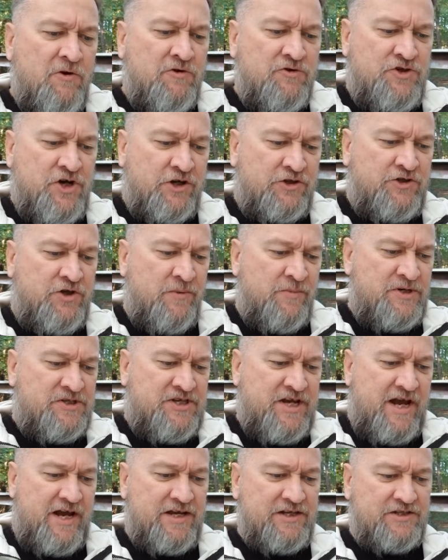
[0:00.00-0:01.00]
Chuck Schumer
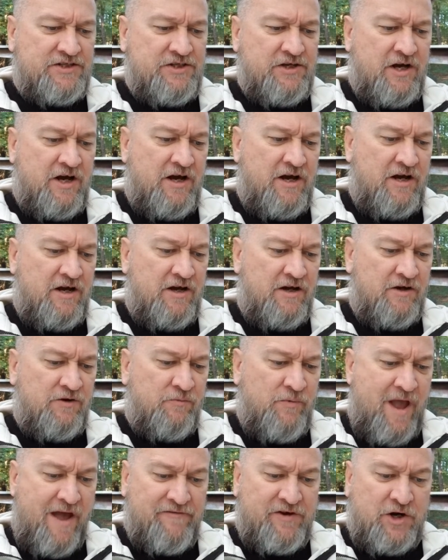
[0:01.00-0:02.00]
says,
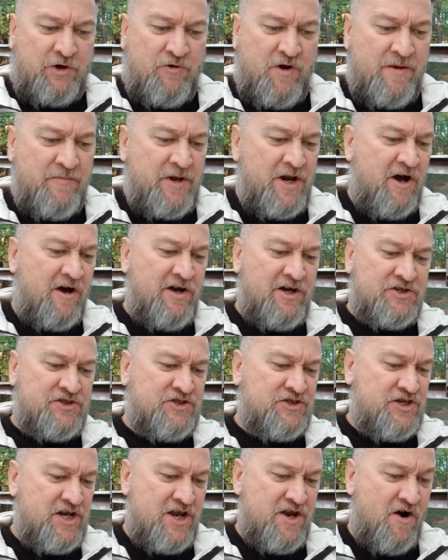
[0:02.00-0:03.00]
we have an agreement on a
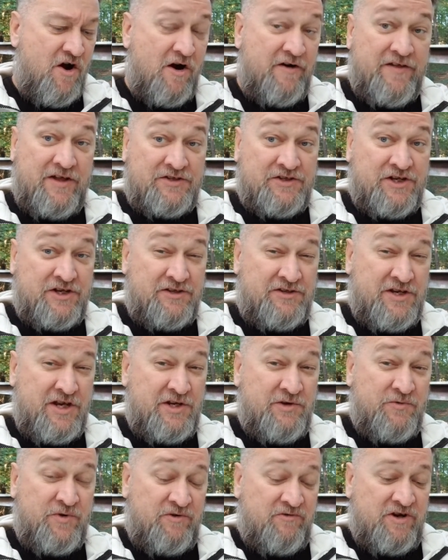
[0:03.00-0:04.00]
CR. That's a
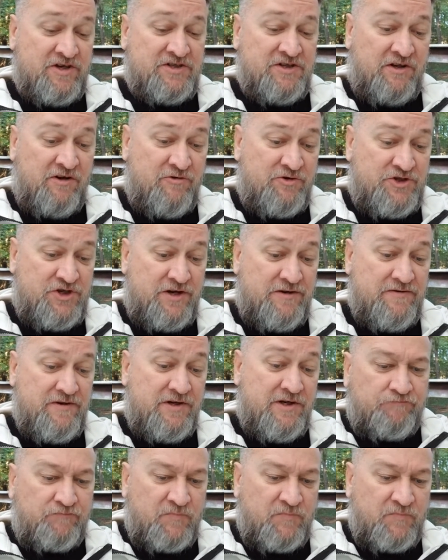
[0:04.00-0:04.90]
continuing resolution.